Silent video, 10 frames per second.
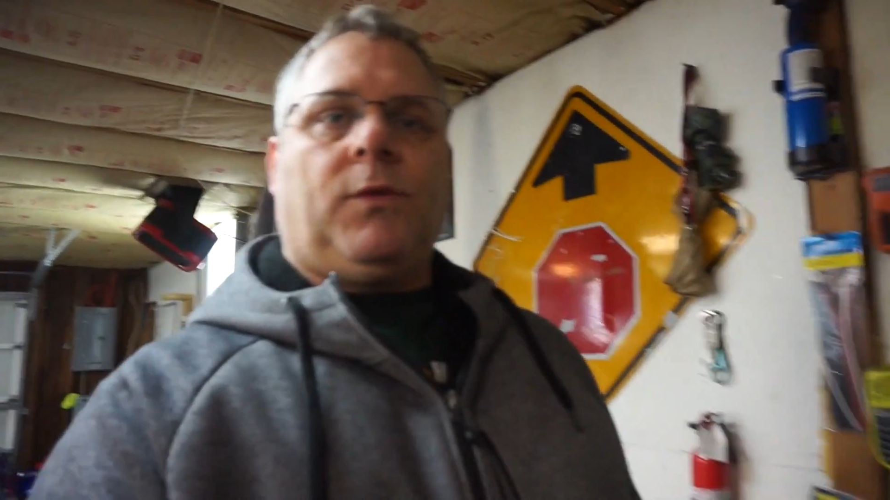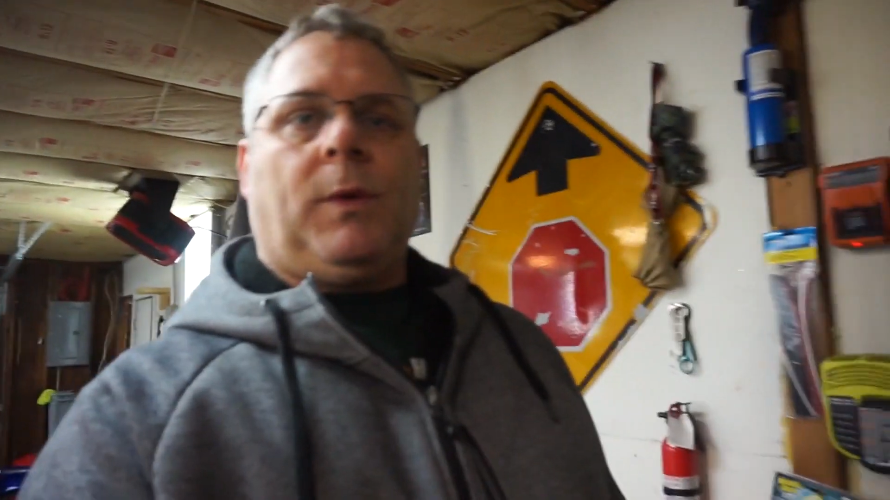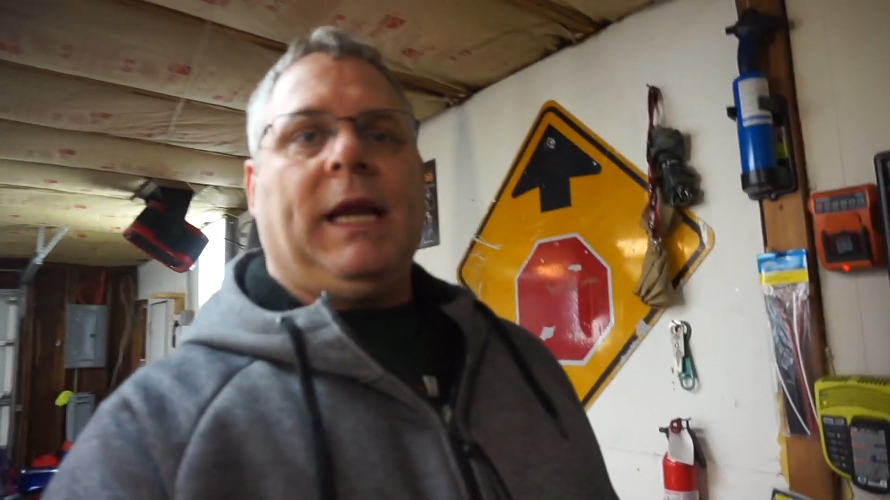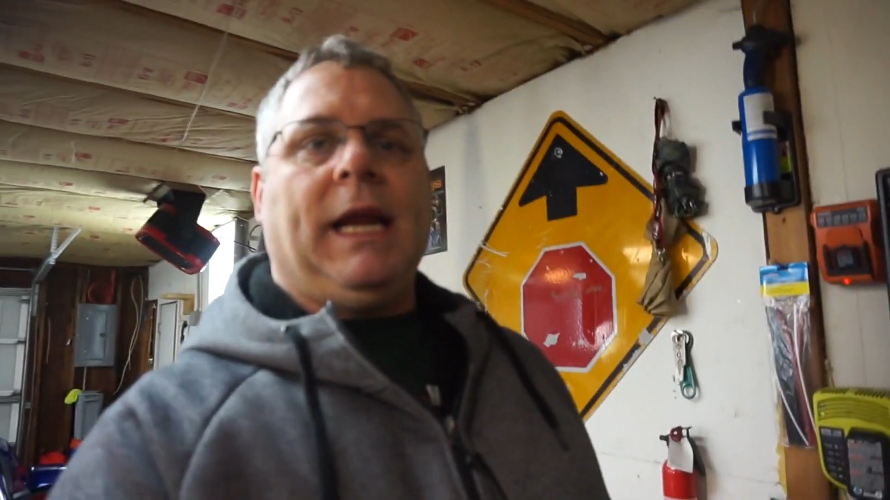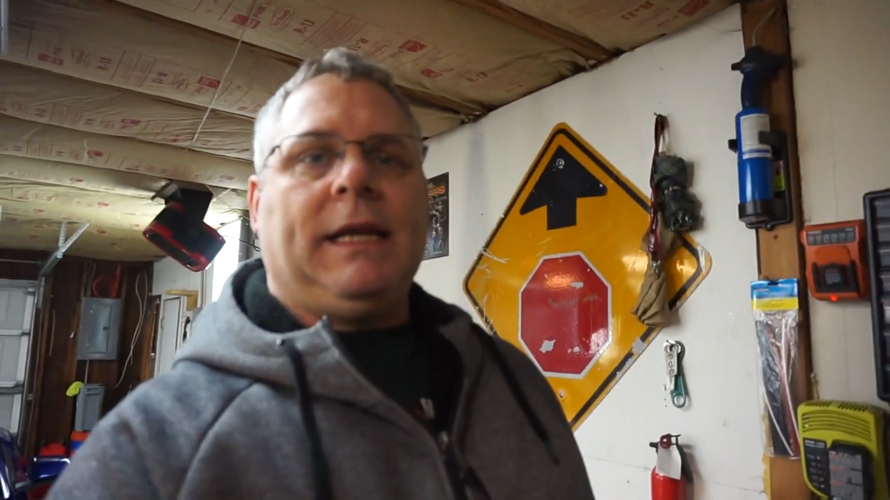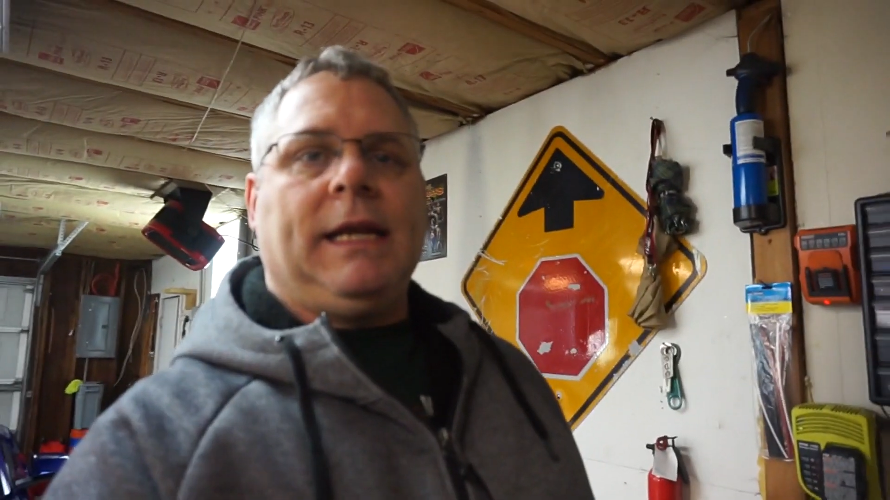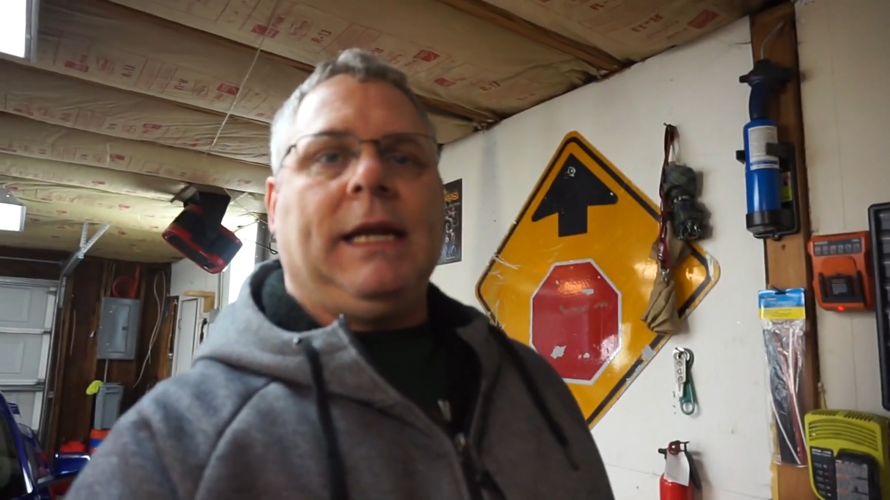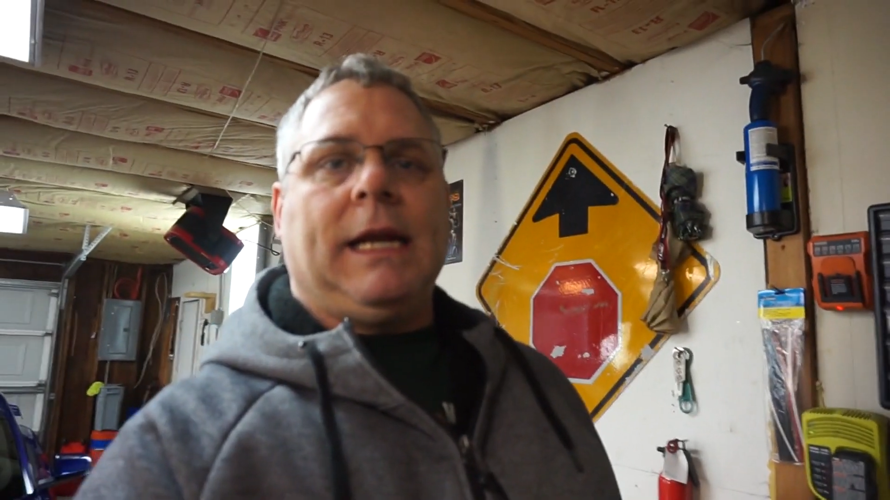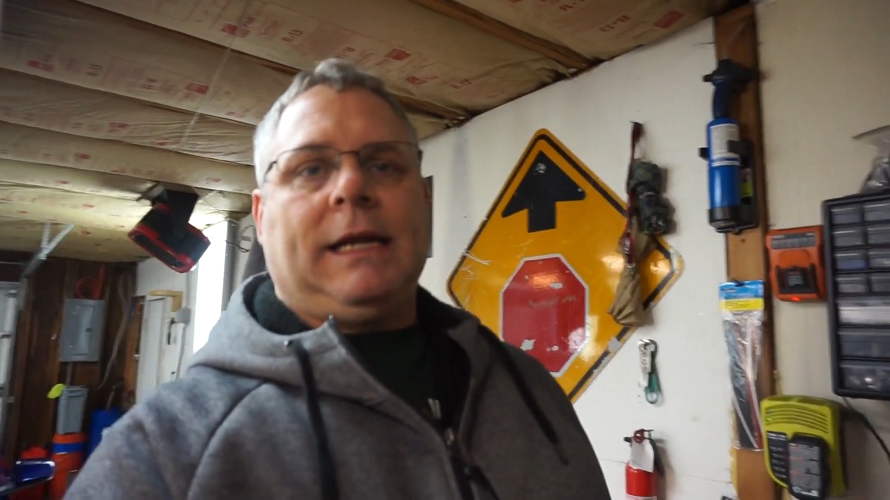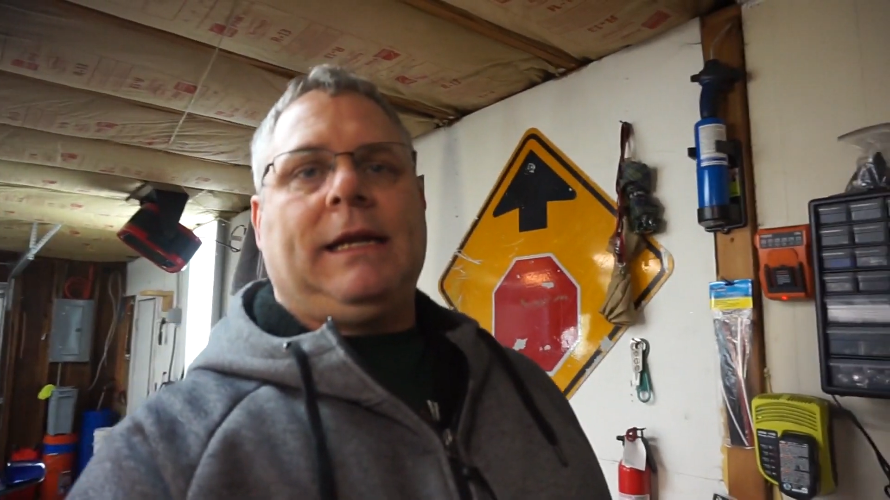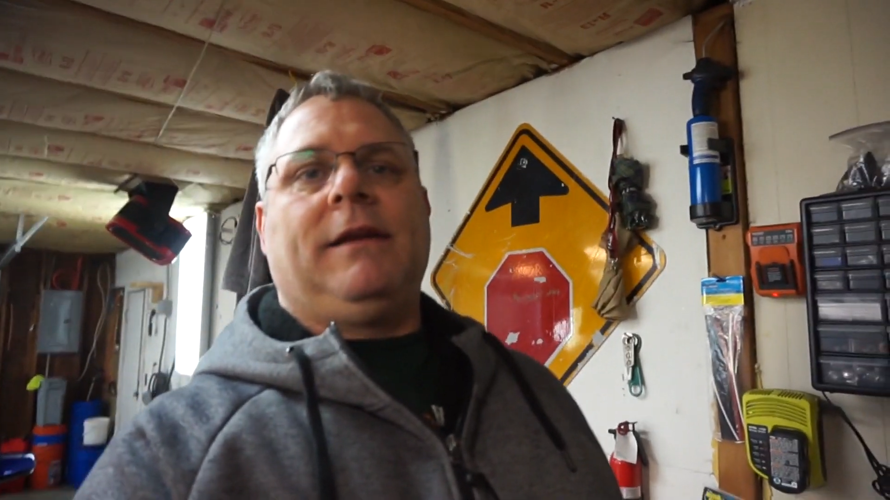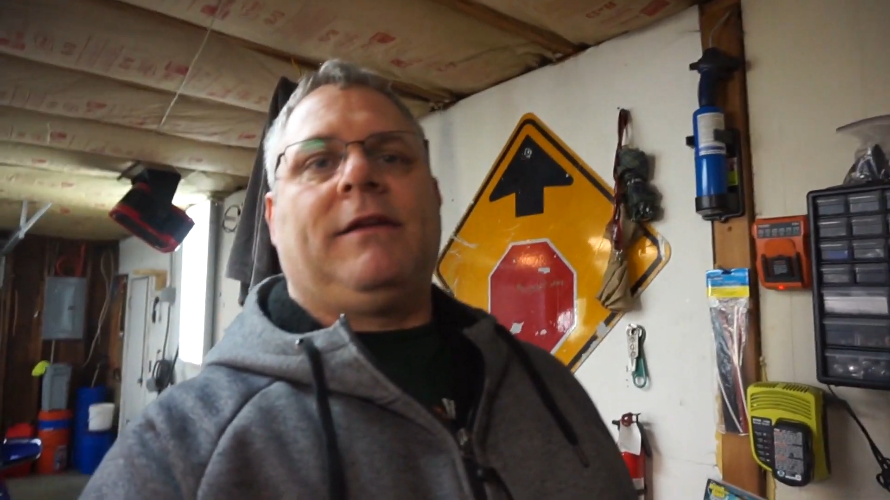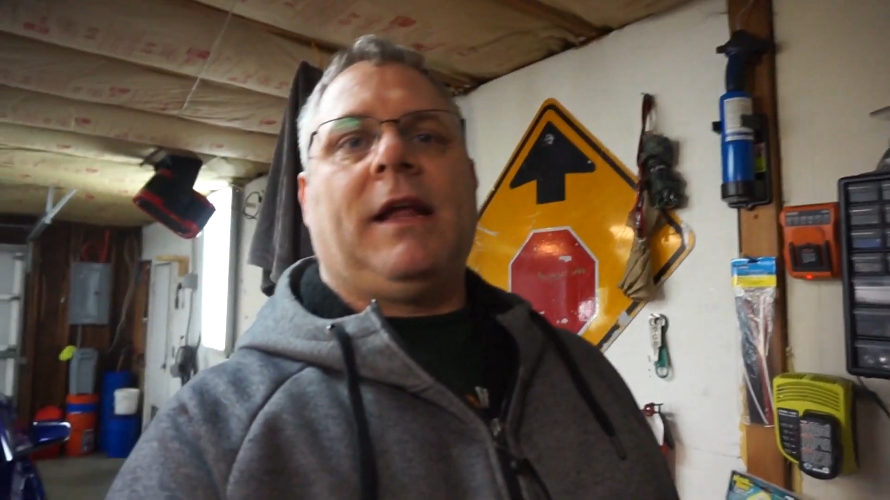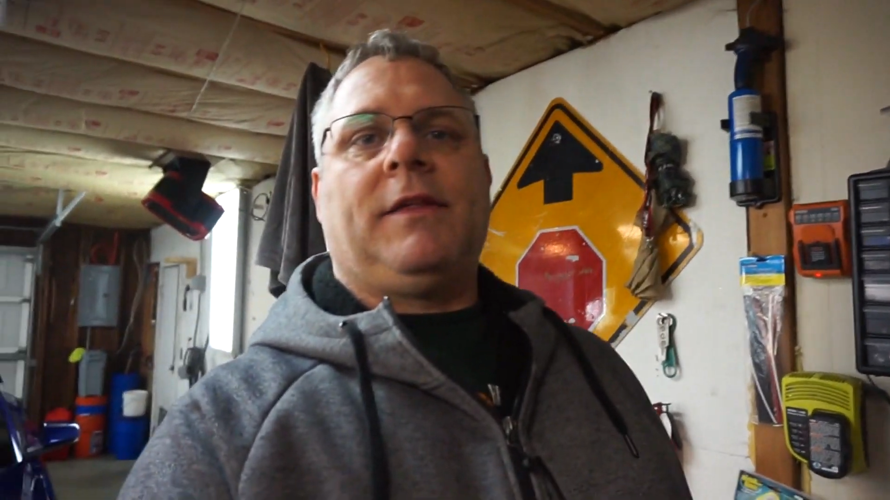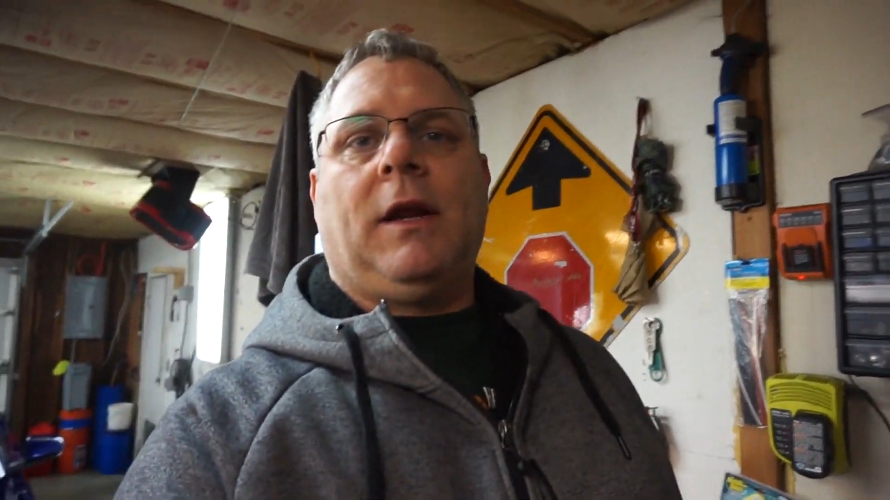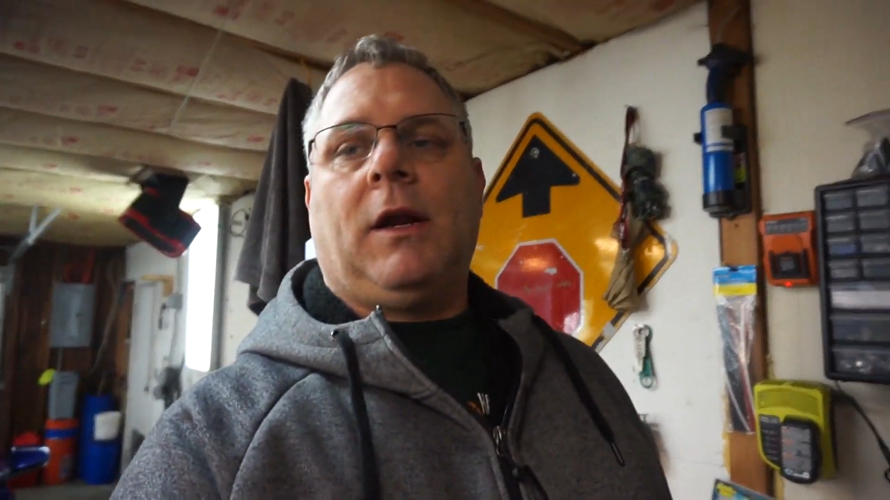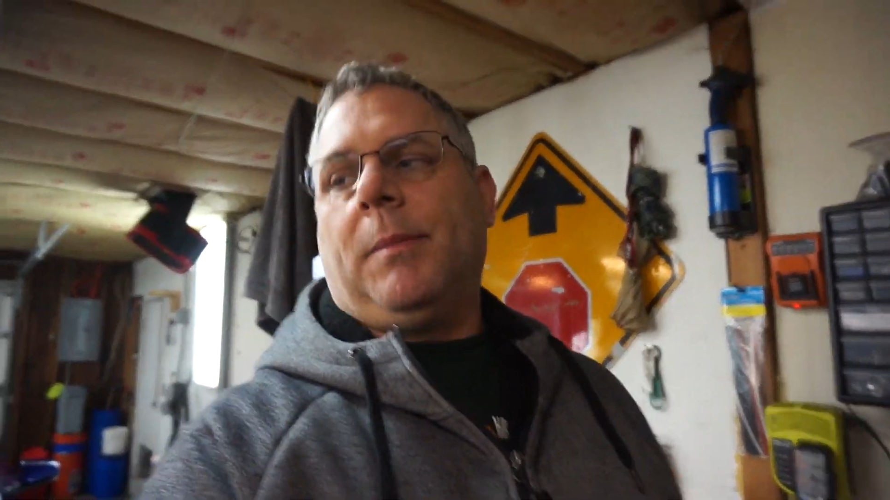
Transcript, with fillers: 2018-19s out there,